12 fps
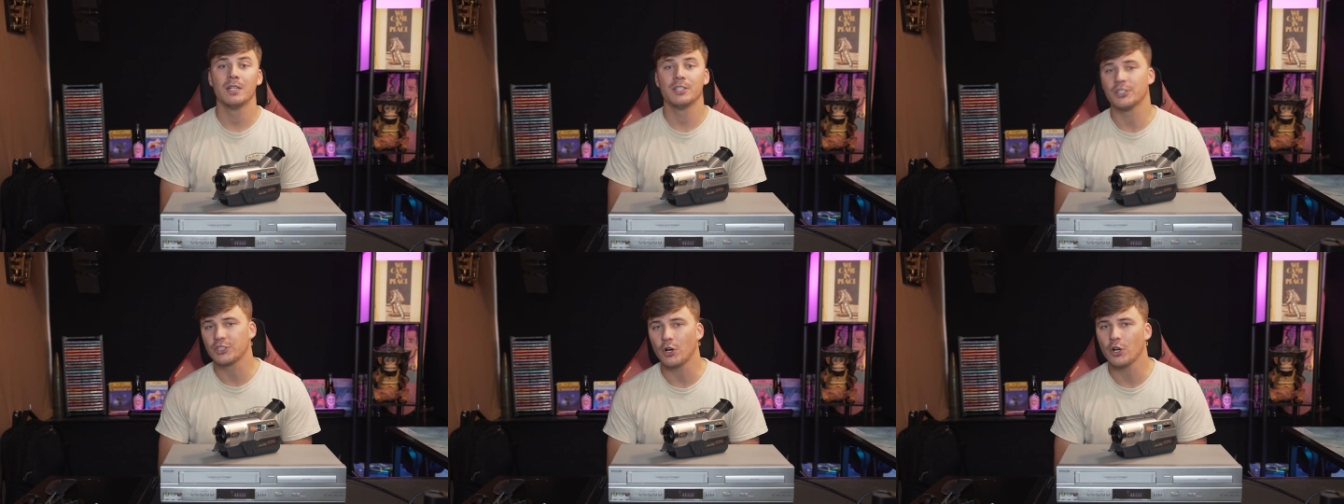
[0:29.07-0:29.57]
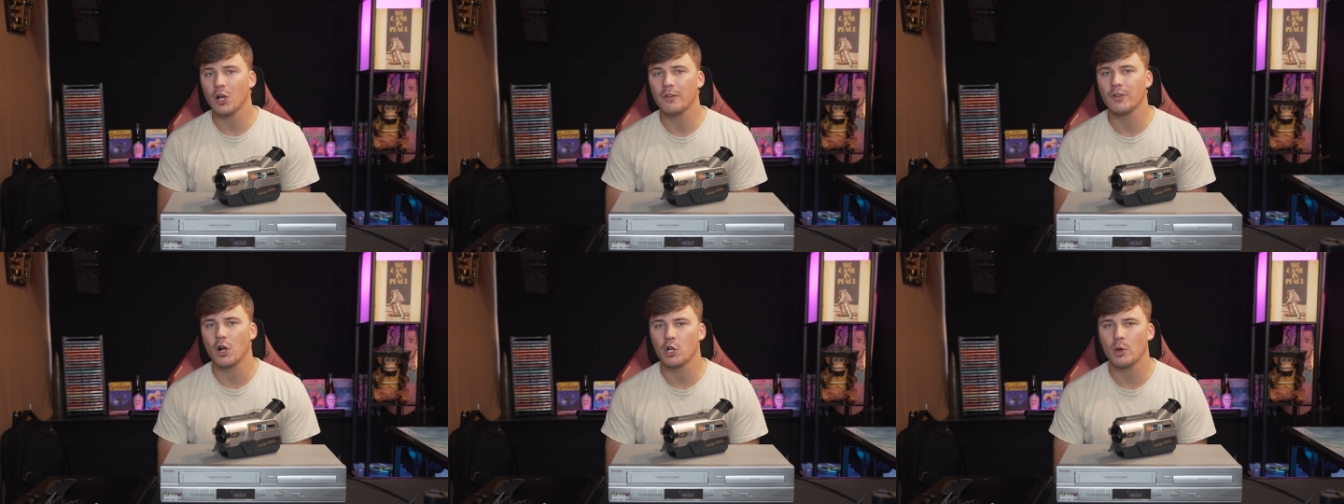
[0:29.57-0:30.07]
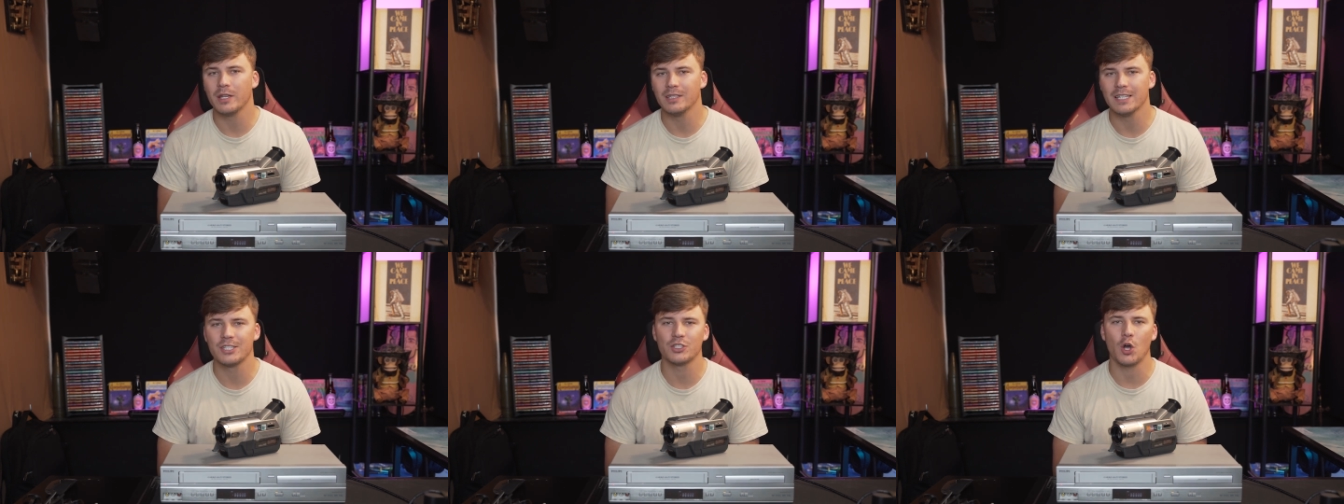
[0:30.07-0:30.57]
To start off, I'll go ahead and
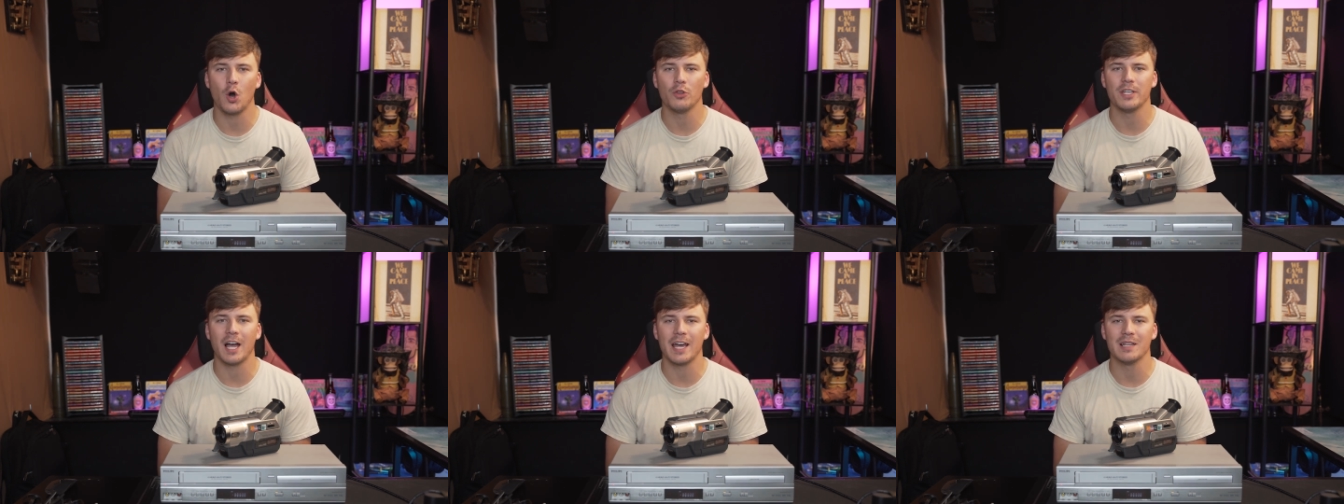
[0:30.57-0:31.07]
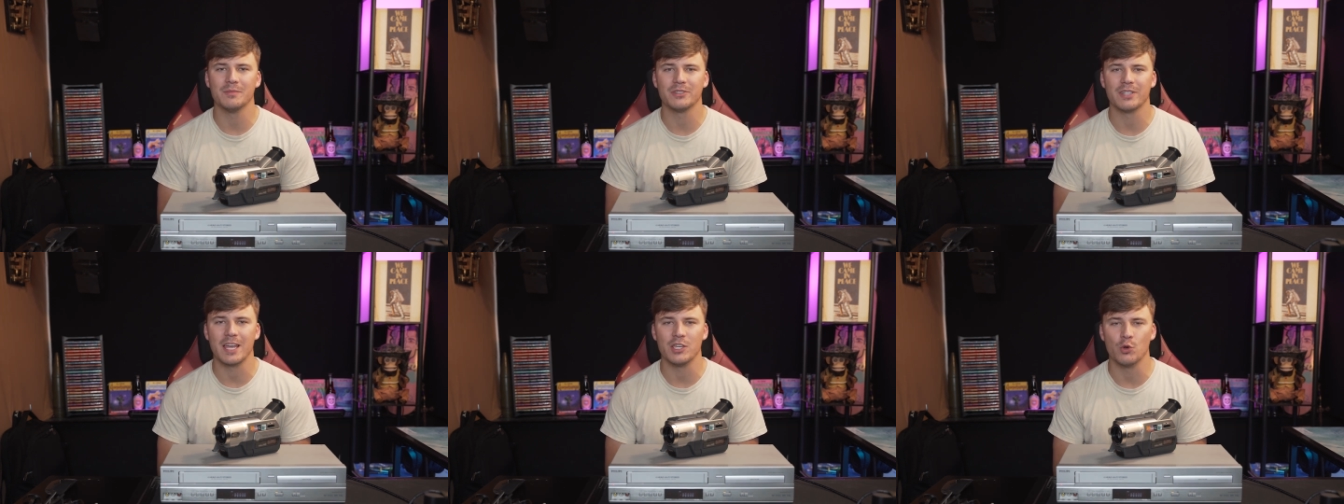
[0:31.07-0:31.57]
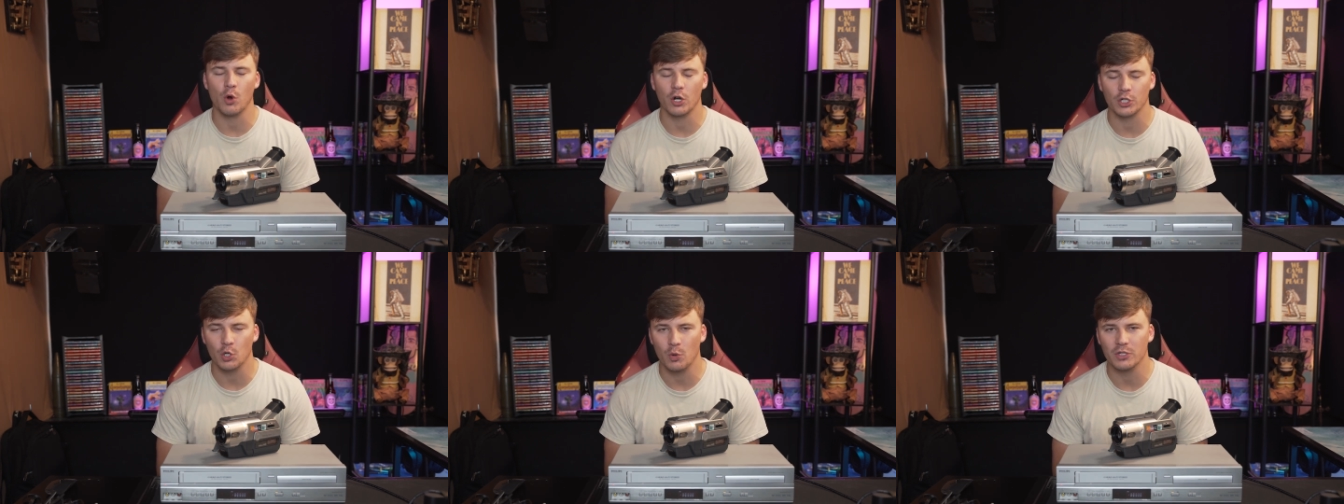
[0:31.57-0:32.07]
list all the items that you
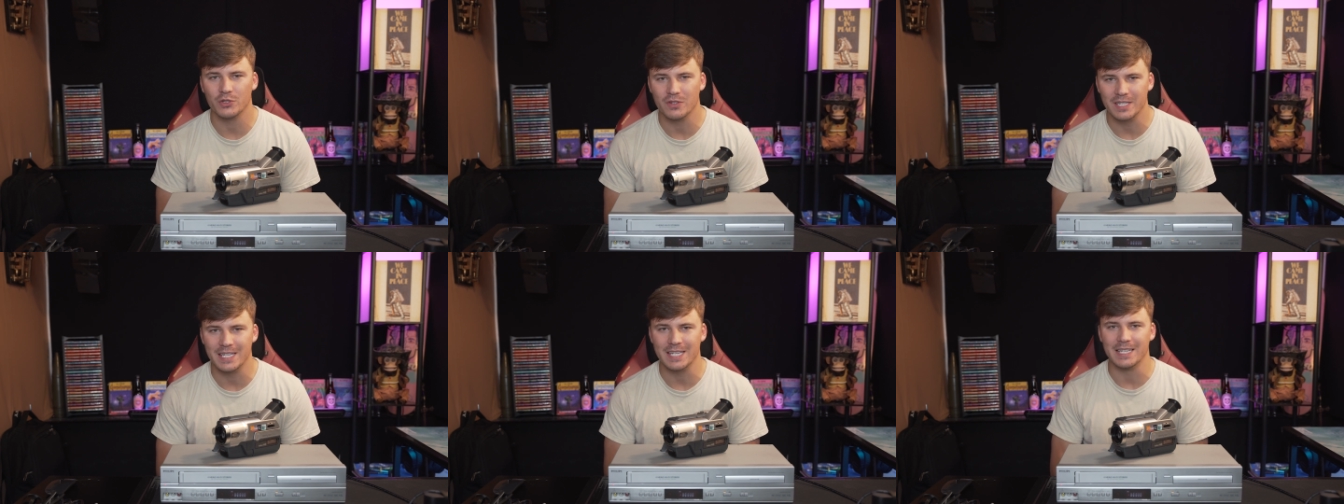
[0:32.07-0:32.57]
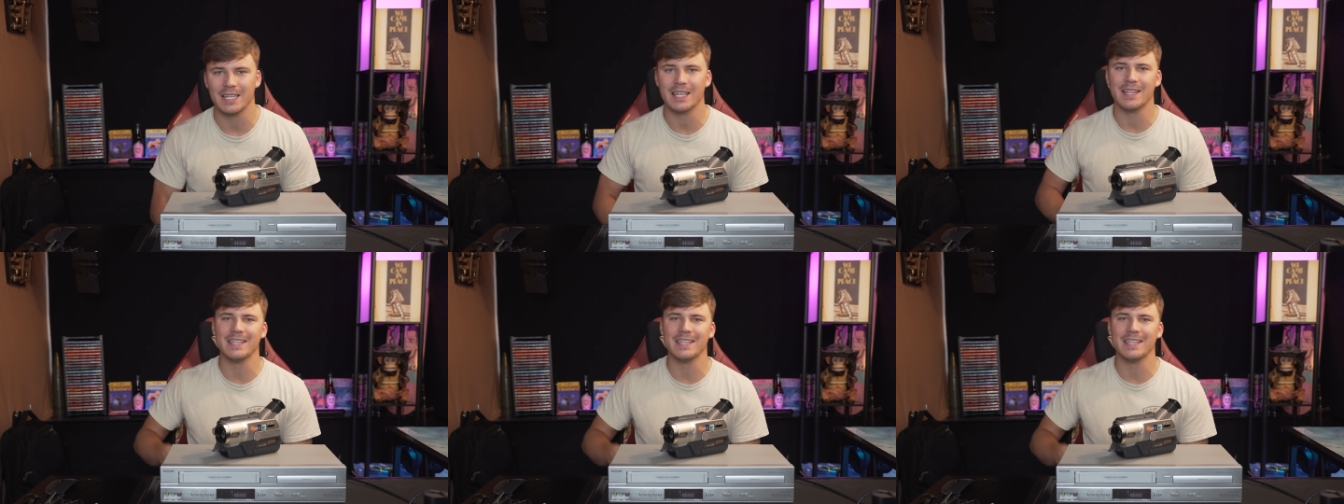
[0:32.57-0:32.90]
are going to need.